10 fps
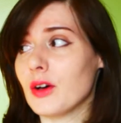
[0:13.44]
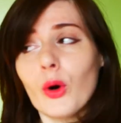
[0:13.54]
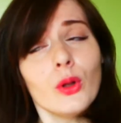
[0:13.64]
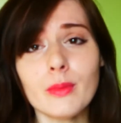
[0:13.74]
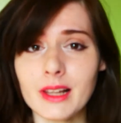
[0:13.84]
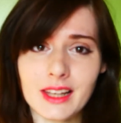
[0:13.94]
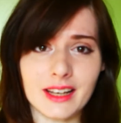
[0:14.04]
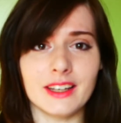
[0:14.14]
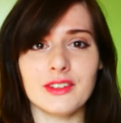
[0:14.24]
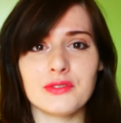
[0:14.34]
all my
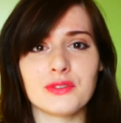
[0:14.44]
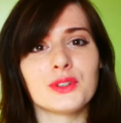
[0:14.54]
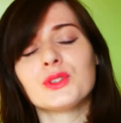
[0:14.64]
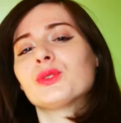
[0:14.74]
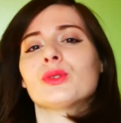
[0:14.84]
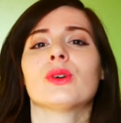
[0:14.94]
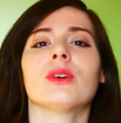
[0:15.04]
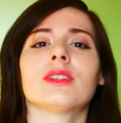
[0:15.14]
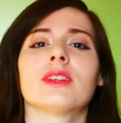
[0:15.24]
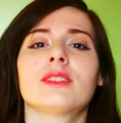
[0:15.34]
life to
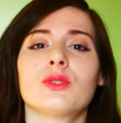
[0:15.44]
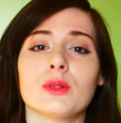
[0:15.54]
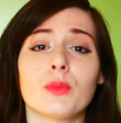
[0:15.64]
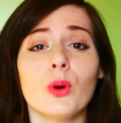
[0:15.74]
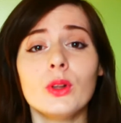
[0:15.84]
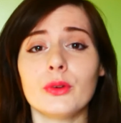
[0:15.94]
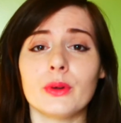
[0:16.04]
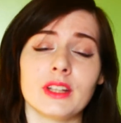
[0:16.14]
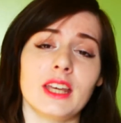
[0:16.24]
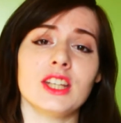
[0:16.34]
go on a trip all
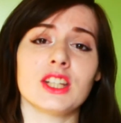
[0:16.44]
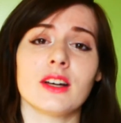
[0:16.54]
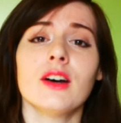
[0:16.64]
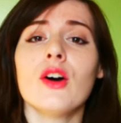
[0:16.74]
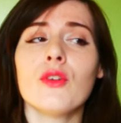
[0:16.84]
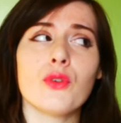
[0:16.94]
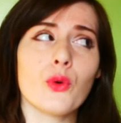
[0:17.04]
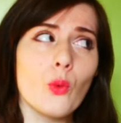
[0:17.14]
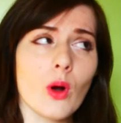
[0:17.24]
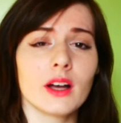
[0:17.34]
around Asia
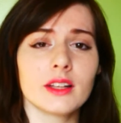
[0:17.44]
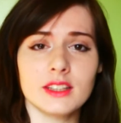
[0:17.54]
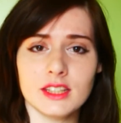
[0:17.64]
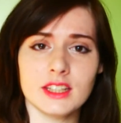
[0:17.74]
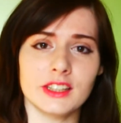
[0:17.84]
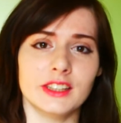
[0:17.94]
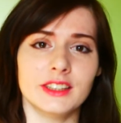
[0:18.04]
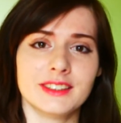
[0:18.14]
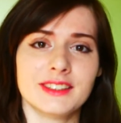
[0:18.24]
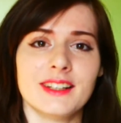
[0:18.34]
for one
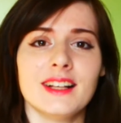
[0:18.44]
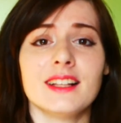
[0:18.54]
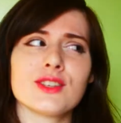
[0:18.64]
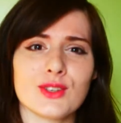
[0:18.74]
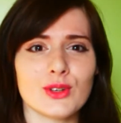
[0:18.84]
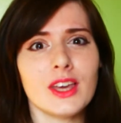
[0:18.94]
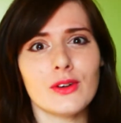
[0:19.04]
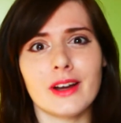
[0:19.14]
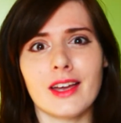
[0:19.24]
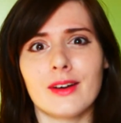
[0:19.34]
year. So
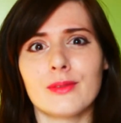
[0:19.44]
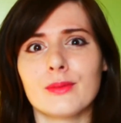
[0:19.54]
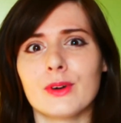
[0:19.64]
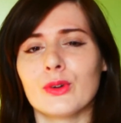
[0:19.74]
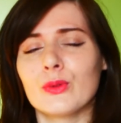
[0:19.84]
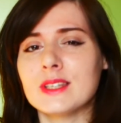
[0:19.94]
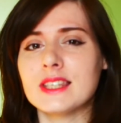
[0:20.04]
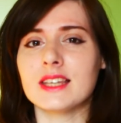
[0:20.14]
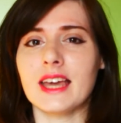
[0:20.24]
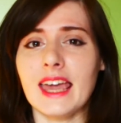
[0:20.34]
here I am
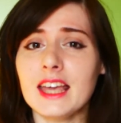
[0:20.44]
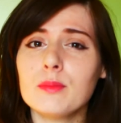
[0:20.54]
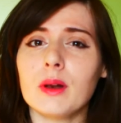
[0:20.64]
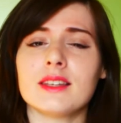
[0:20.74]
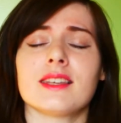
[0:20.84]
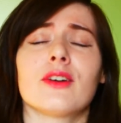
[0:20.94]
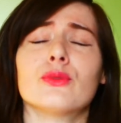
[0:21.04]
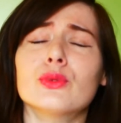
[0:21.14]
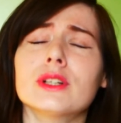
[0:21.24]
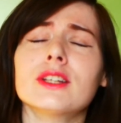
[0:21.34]
with the 8 place I
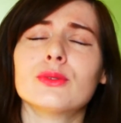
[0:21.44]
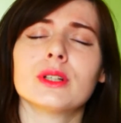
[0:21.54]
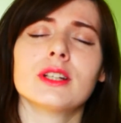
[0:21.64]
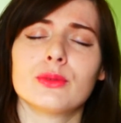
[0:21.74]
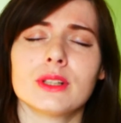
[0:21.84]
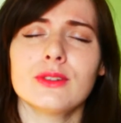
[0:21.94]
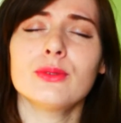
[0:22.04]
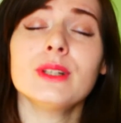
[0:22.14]
really really really